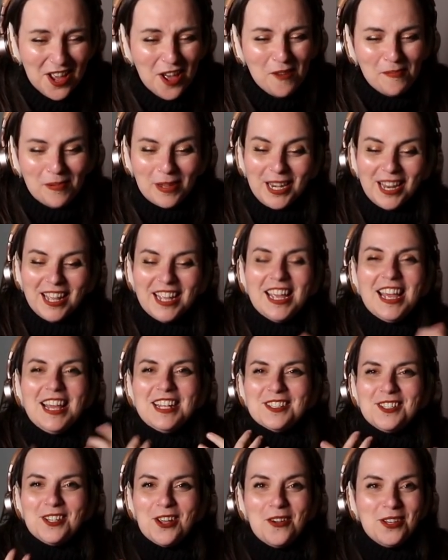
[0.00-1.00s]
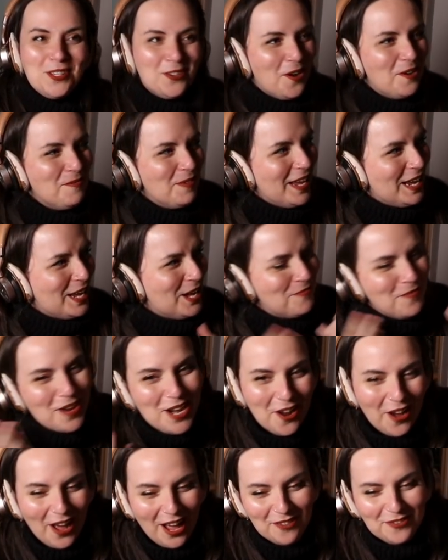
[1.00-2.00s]
but like, it's so, so I'm like, can we
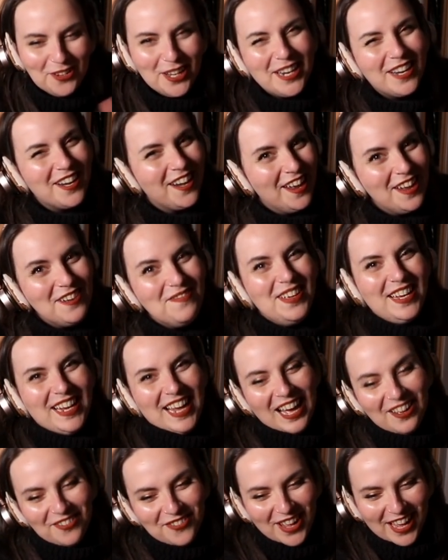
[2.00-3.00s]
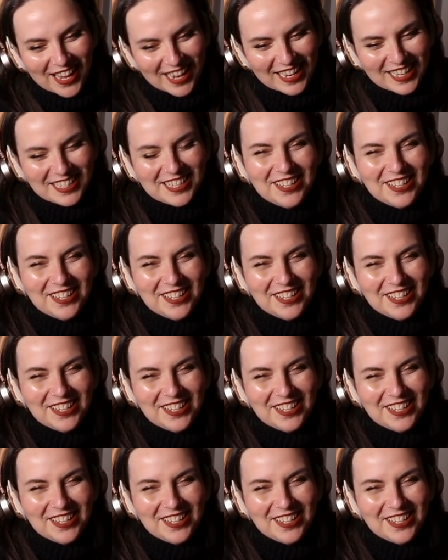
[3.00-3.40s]
not have like climate cafes?